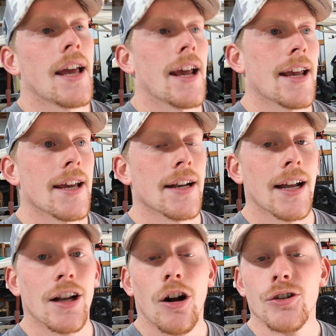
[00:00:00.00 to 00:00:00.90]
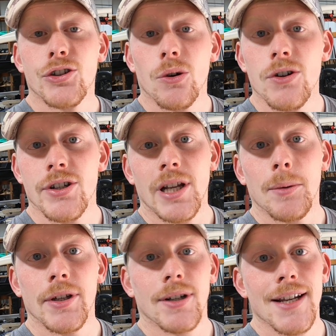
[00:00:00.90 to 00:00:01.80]
And I called George at
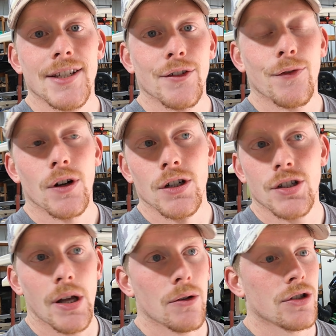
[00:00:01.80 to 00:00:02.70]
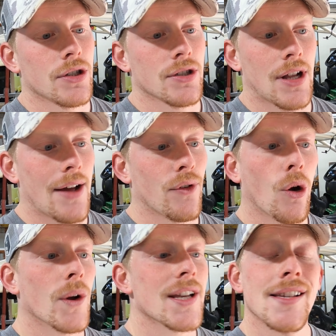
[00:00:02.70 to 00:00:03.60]
Double E Racing first. That was just, I've
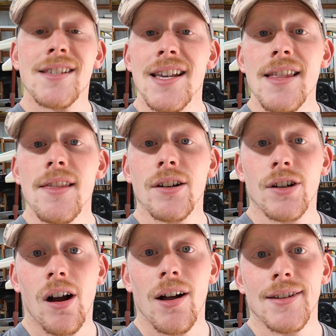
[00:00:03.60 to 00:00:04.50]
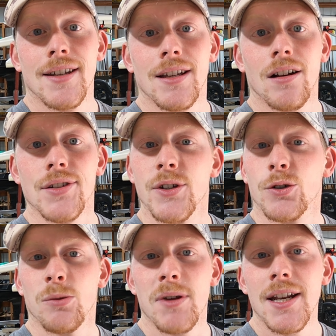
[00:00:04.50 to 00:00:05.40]
always seen their content on
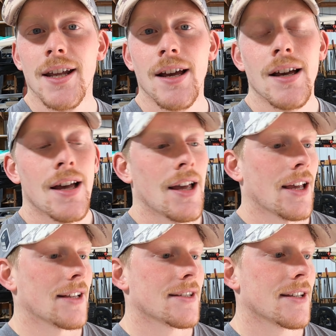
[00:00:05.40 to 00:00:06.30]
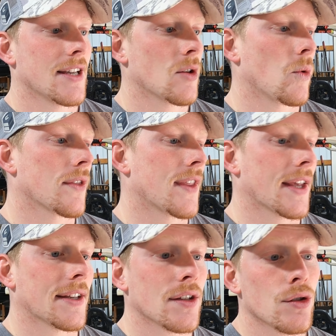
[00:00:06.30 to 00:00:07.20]
social media and seen what
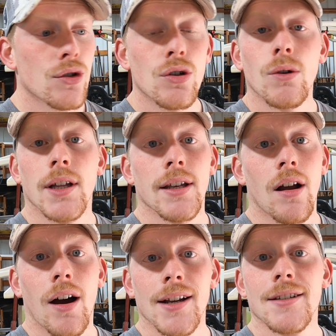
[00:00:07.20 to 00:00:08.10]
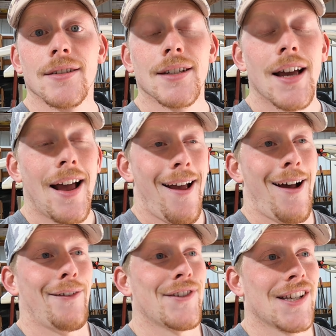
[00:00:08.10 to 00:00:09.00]
they do. And honestly,
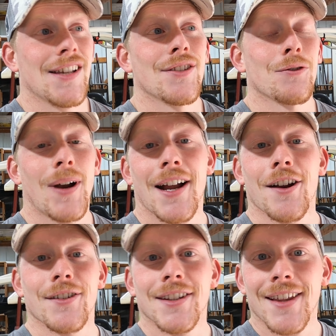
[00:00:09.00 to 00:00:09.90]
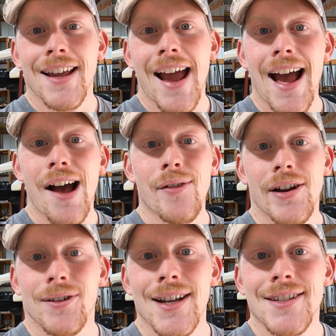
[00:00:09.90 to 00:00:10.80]
I've seen the record that they have
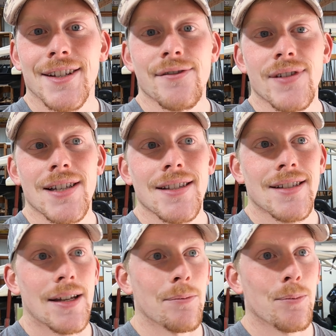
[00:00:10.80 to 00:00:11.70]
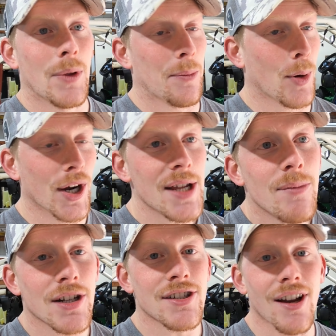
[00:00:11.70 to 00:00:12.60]
at racing events, and they pretty
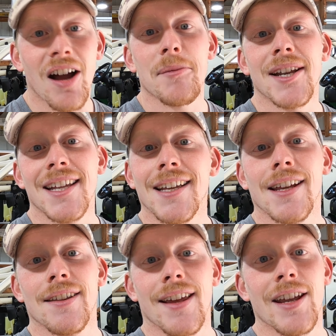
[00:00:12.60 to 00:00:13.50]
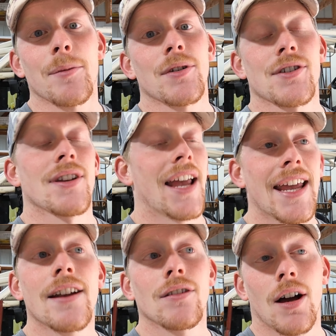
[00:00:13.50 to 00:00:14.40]
much dominate King of the Hammers
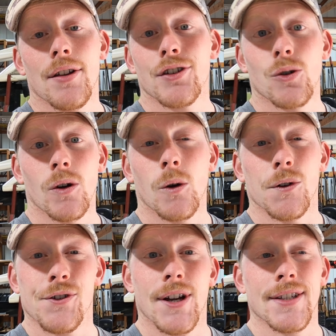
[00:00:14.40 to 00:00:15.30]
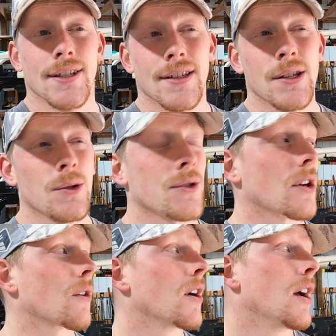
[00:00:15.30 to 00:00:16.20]
and a lot of the short course racing too.
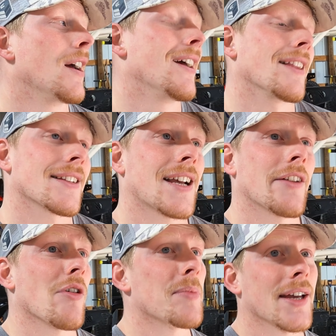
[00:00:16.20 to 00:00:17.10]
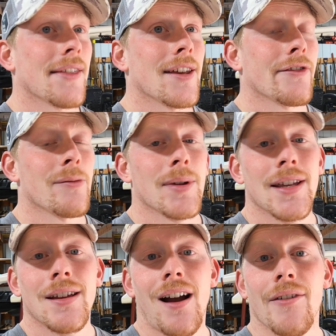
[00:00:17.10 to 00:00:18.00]
So that's kind of a big thing for
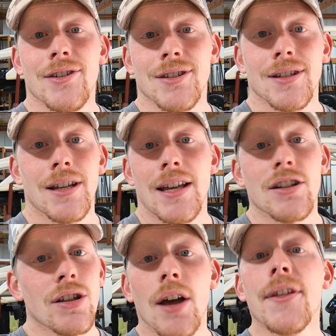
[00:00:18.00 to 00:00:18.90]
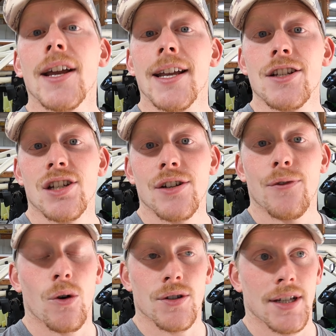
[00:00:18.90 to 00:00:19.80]
me, obviously, and nothing against
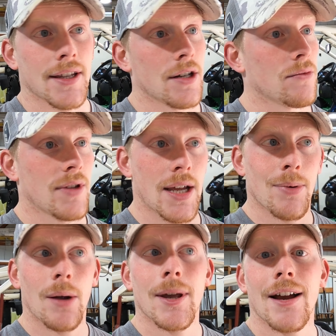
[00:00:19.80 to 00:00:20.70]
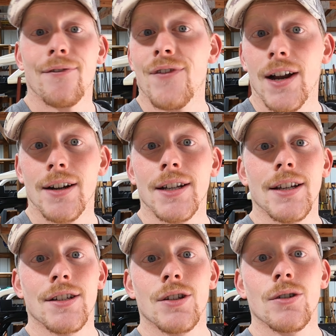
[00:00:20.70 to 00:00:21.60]
G-Force. Like they probably have very
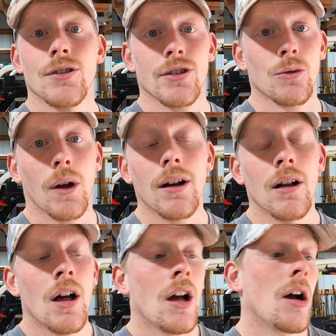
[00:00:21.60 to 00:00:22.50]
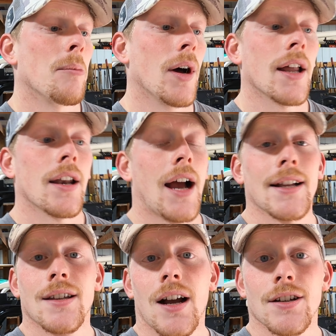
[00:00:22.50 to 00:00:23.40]
good tuners as well. But I
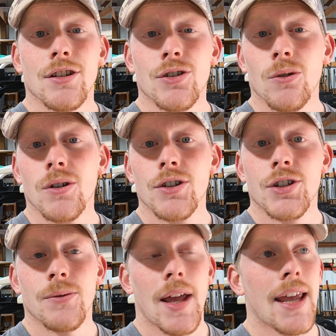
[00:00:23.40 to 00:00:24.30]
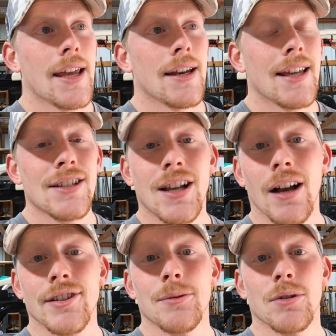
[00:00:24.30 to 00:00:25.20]
talked to George, and his
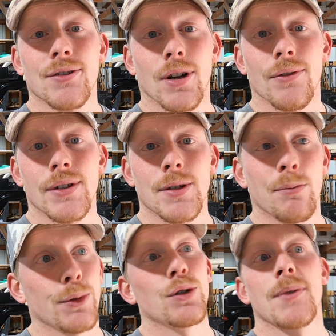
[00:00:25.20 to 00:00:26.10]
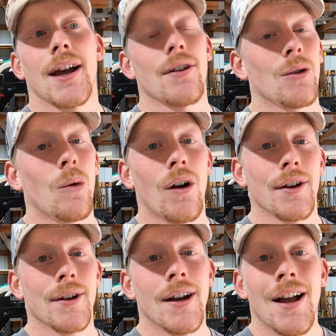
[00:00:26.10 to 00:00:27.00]
customer service blew me out of the
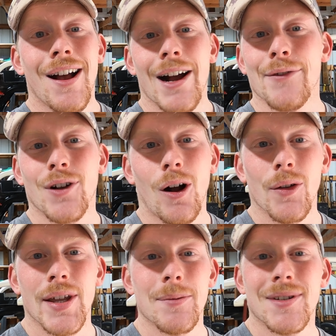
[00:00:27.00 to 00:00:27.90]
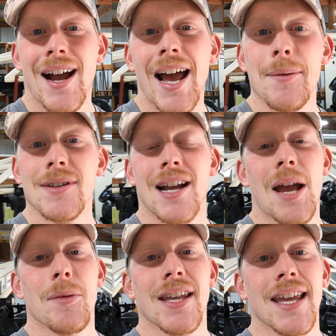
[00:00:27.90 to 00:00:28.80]
water. I've called him time and
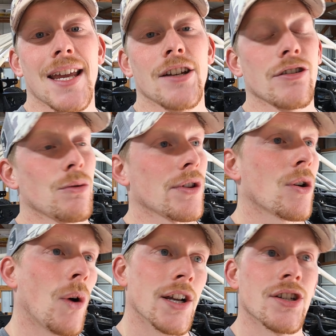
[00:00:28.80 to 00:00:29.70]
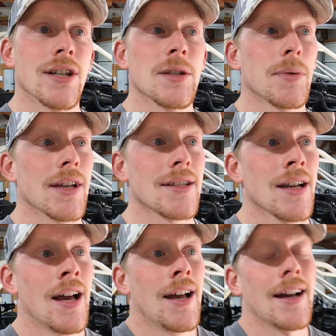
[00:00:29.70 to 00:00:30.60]
time again just with questions because,
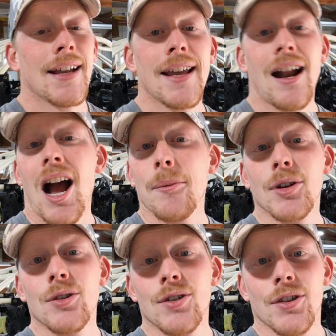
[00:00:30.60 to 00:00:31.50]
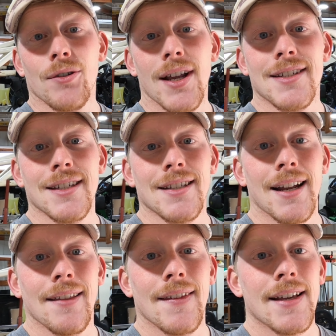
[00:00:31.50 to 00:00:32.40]
again, I'm new to the racing
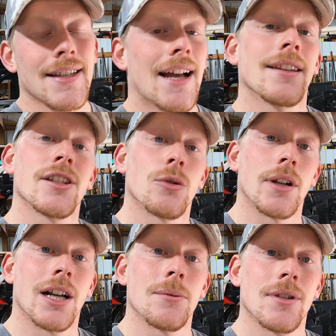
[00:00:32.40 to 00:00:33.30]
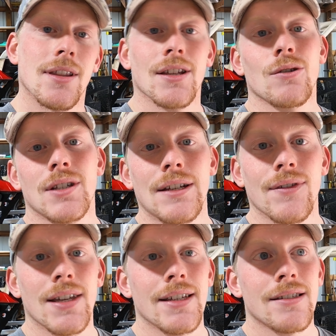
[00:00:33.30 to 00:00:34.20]
side of things, at least when it comes to the
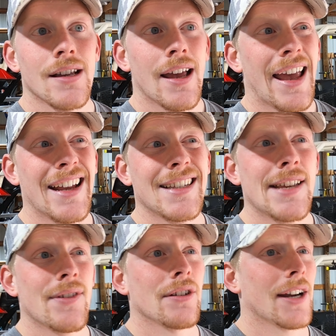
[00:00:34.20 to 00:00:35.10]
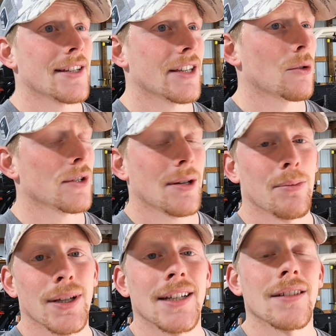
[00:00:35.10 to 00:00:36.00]
UTVs. ATV racing was
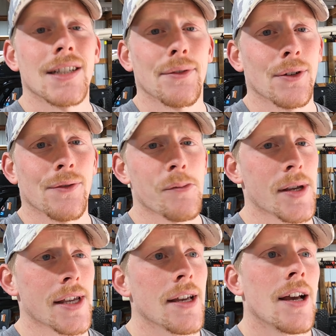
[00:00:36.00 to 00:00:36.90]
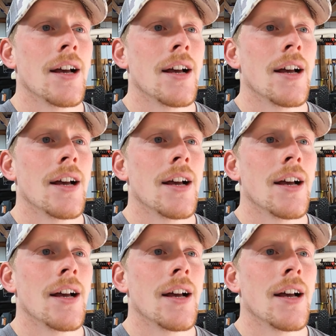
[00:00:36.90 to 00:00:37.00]
completely different for me.